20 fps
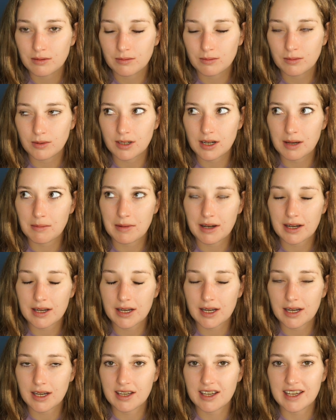what am I
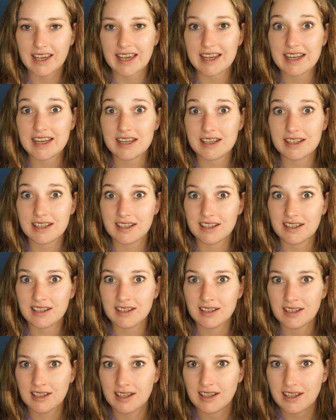
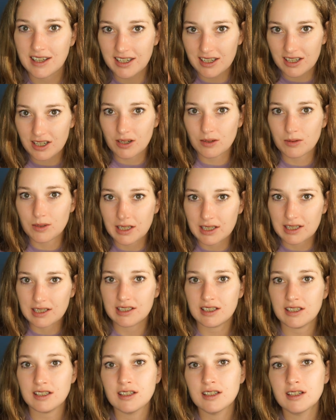gaining
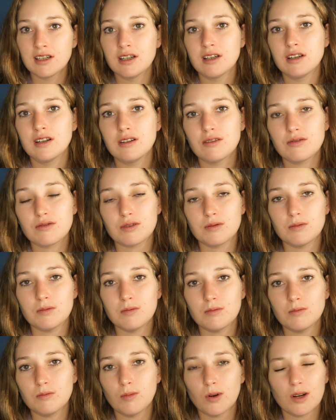egoically
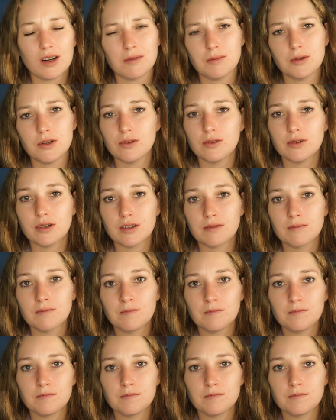from what I'm doing?